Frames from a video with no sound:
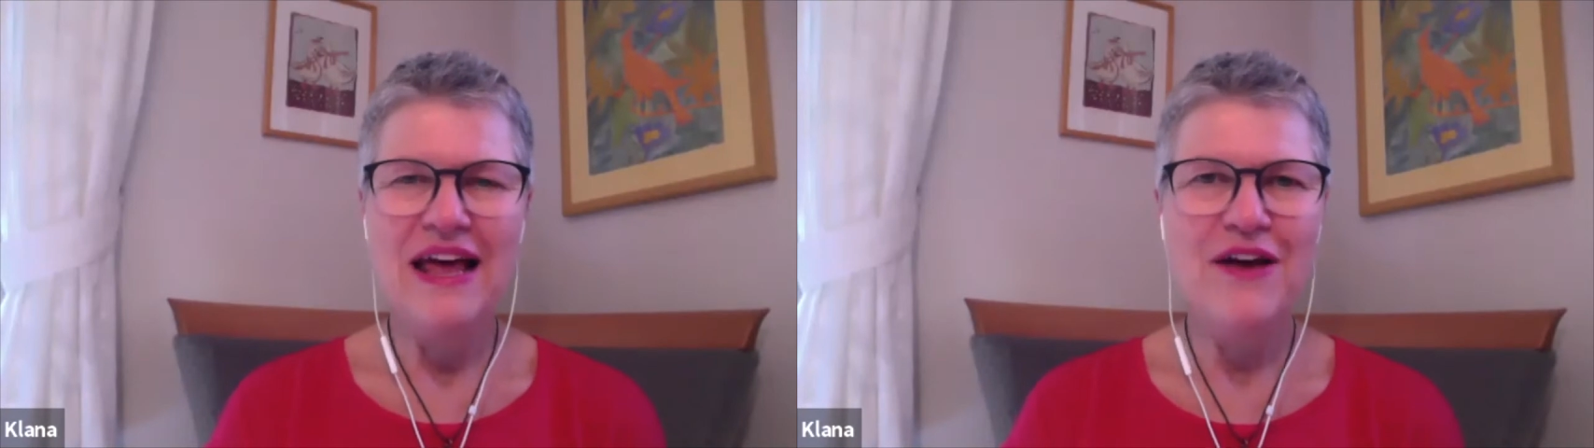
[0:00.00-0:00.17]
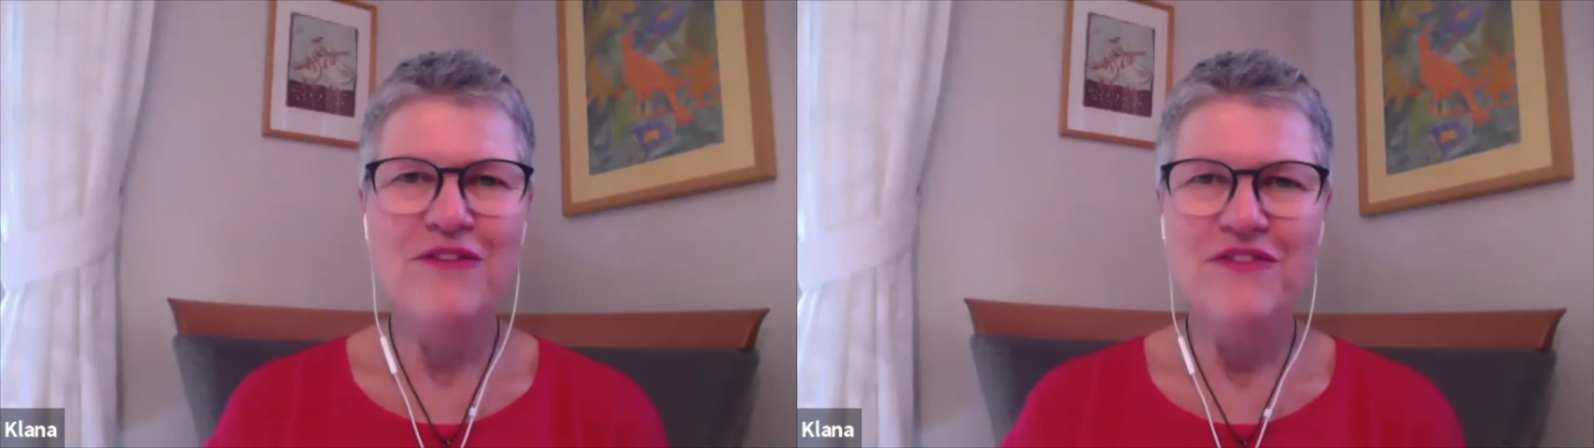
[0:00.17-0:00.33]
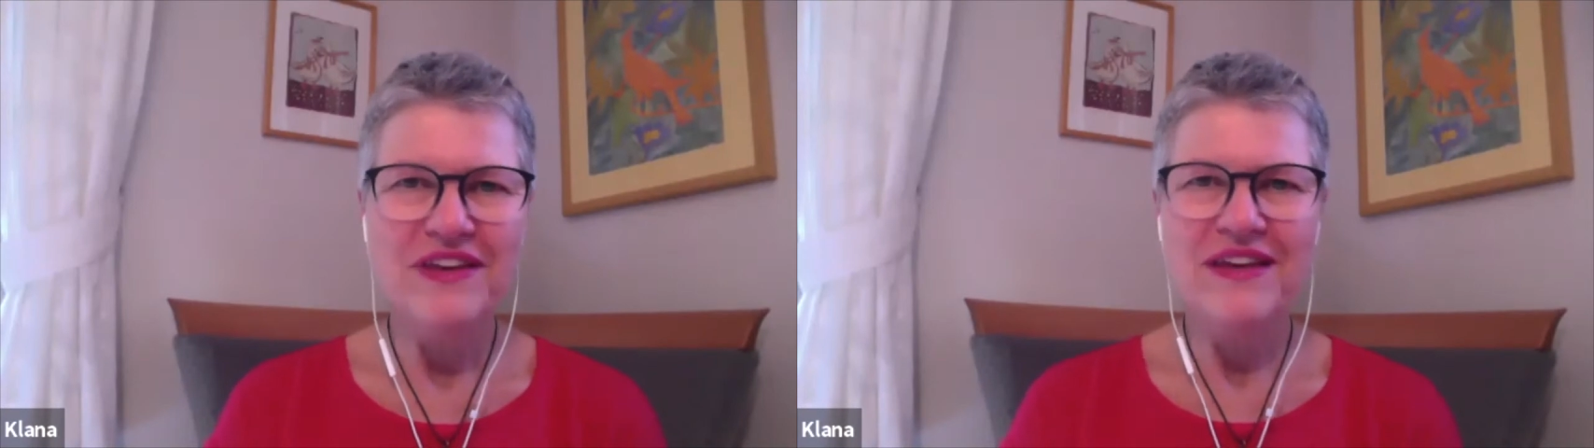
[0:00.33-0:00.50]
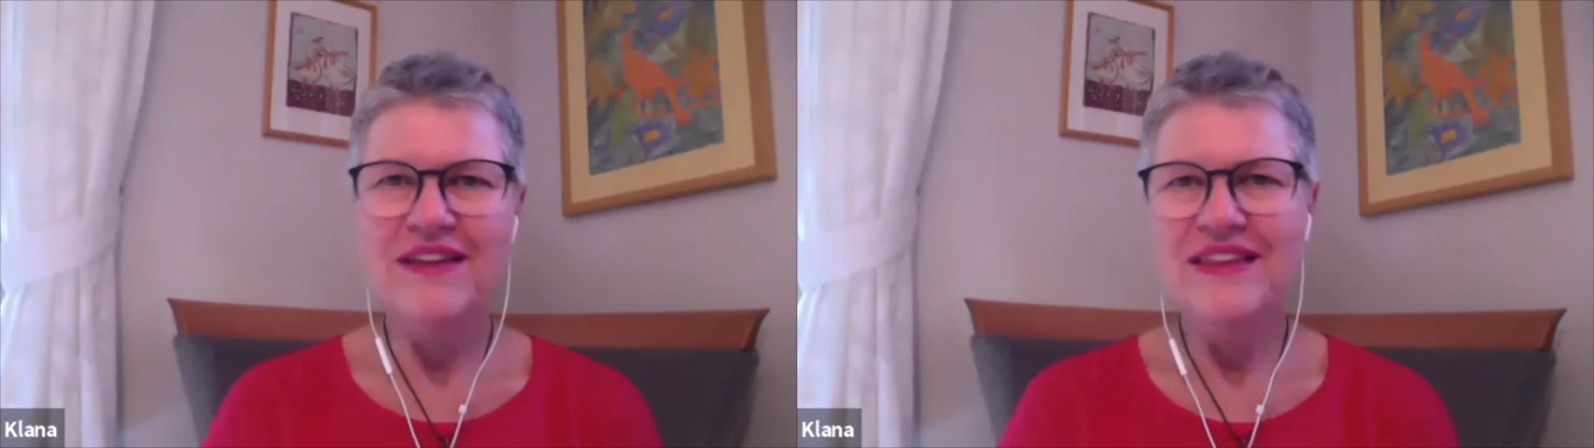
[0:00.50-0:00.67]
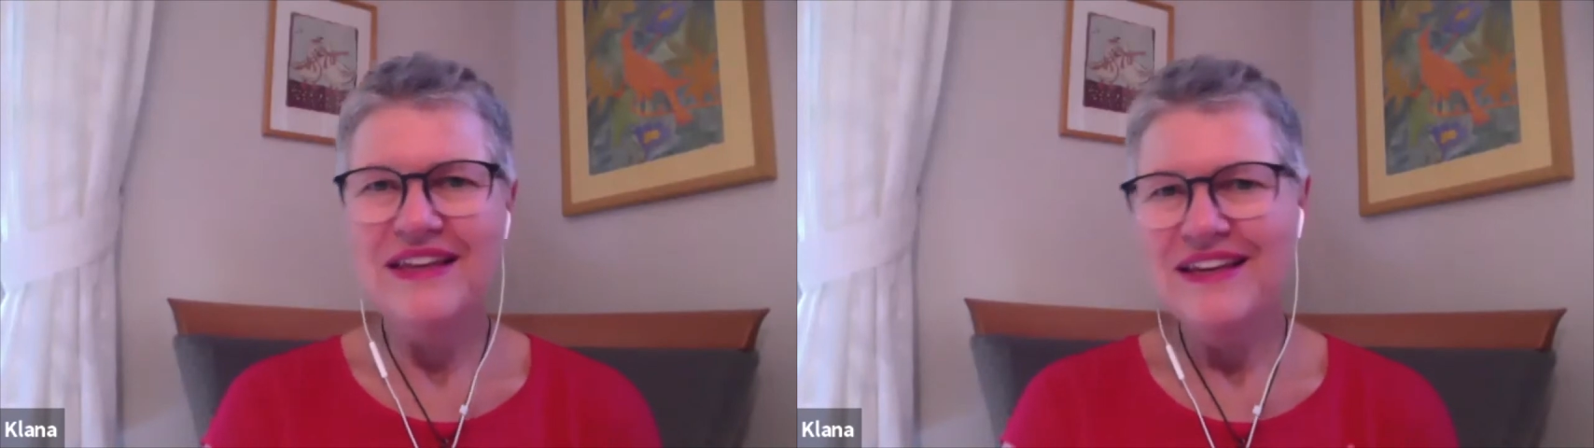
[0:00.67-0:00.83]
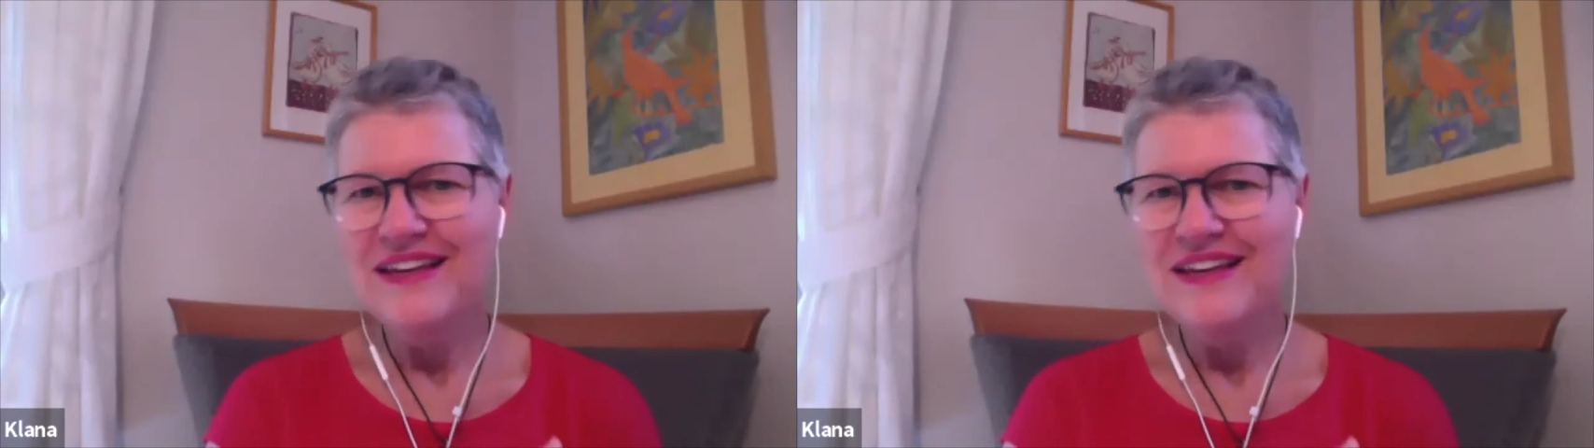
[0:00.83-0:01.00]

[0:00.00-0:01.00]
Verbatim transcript: love the, the